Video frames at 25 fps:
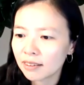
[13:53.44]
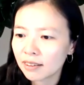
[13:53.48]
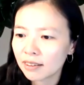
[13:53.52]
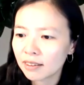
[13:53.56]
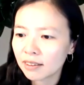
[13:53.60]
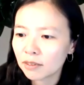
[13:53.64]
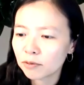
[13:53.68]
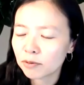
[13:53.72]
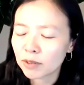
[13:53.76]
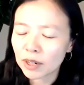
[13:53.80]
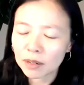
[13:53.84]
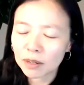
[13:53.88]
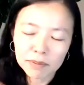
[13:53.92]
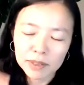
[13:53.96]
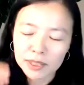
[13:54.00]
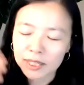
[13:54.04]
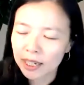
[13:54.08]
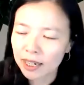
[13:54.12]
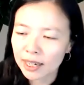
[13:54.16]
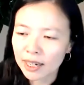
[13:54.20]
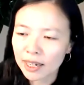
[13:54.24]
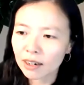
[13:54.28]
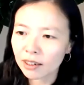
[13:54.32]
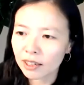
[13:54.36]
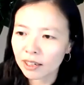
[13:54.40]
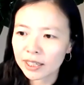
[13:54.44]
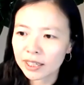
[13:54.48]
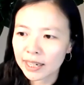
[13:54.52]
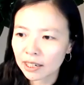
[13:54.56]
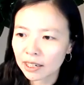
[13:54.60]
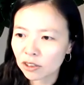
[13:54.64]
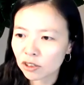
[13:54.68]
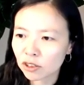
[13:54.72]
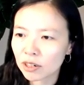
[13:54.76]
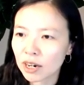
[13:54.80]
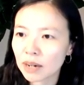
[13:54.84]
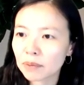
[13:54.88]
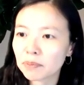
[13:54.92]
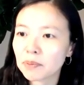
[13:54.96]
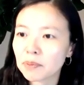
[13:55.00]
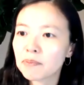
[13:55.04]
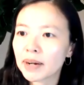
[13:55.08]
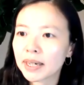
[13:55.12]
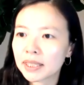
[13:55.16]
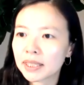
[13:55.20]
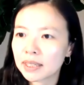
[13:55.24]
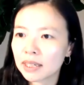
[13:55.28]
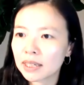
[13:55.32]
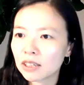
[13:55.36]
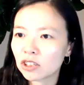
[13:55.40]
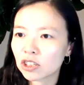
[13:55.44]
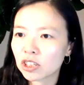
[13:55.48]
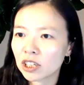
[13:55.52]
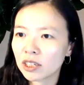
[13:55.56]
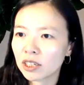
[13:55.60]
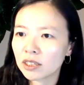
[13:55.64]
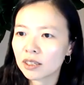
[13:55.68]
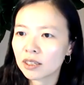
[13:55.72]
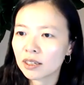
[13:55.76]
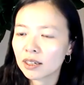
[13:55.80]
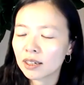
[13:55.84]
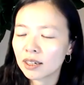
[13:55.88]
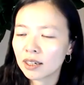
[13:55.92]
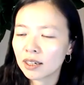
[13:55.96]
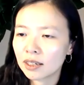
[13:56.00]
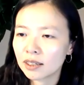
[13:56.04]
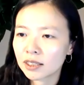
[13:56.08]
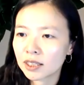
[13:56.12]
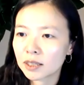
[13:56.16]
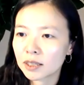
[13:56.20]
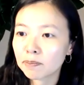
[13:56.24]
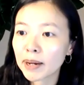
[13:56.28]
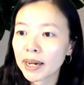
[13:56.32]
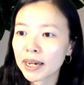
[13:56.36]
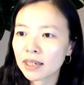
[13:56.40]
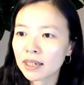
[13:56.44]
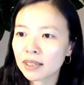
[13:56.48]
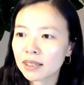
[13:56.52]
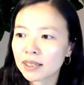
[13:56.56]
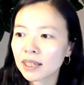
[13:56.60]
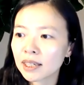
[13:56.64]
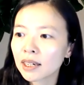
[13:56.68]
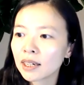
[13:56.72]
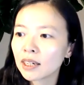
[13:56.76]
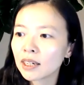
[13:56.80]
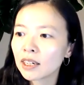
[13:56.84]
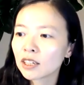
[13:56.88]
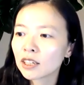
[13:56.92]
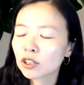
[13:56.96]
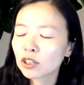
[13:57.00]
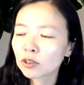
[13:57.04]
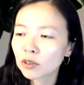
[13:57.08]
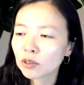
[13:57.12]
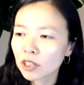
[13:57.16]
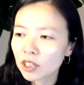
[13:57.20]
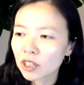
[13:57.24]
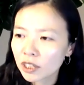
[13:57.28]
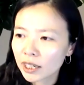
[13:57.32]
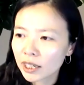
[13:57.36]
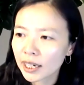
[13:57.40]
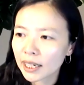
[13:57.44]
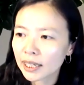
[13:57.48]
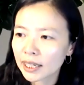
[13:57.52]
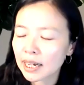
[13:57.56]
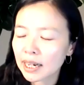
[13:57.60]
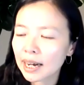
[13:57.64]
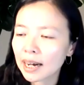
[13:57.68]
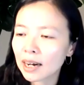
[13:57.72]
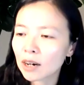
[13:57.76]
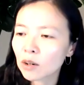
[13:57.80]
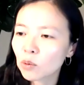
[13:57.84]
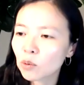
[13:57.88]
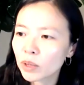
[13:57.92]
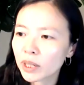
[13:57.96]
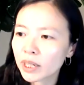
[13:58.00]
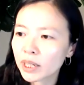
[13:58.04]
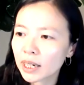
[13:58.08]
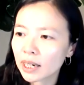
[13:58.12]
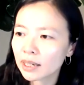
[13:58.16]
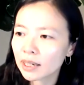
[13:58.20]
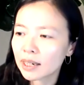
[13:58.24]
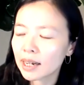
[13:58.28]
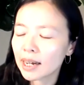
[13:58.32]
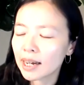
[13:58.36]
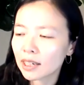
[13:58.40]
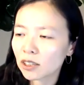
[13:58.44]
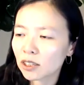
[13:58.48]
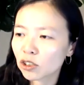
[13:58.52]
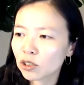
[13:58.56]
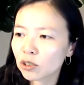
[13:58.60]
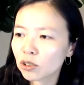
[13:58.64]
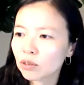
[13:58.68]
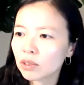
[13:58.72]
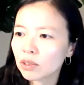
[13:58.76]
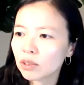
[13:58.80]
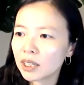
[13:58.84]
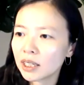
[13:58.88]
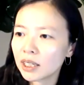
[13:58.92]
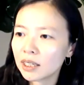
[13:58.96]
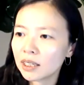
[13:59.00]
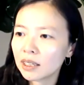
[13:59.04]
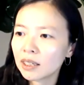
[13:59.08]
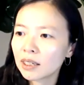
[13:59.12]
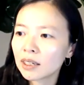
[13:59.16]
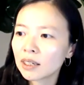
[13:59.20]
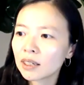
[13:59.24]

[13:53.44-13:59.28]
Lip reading: from say architecture optimization space to look at how we can actually